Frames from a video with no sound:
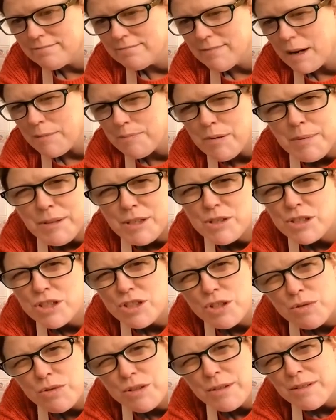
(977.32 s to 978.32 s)
I'll probably just
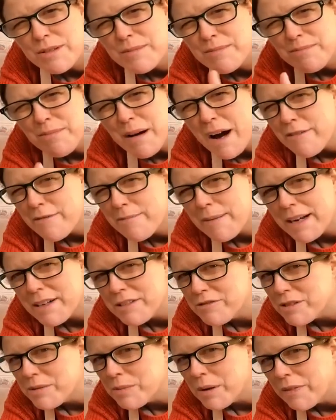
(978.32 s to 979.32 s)
do the puff
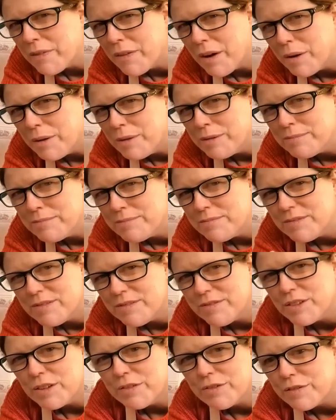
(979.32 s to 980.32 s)
pastry one though,
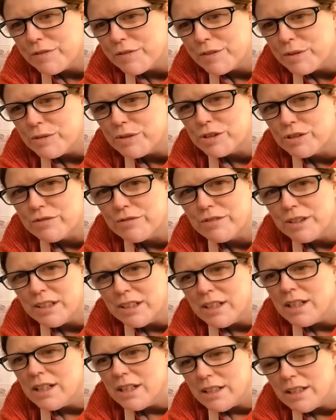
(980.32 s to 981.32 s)
for future,
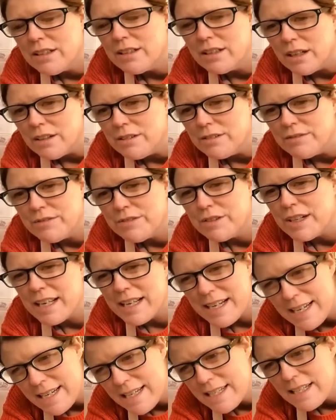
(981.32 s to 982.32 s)
you know, for
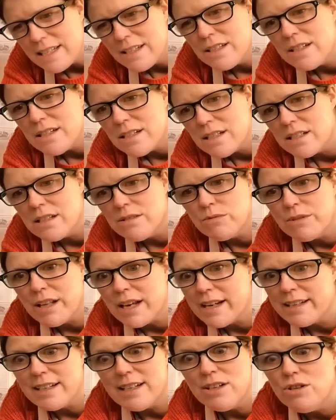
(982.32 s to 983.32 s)
easiness and all
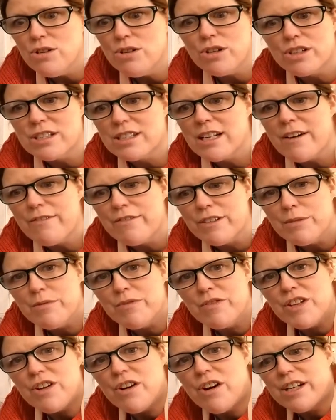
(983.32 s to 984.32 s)
that, and it looks lovely
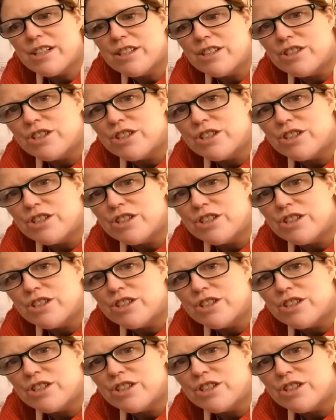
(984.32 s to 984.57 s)
with the icing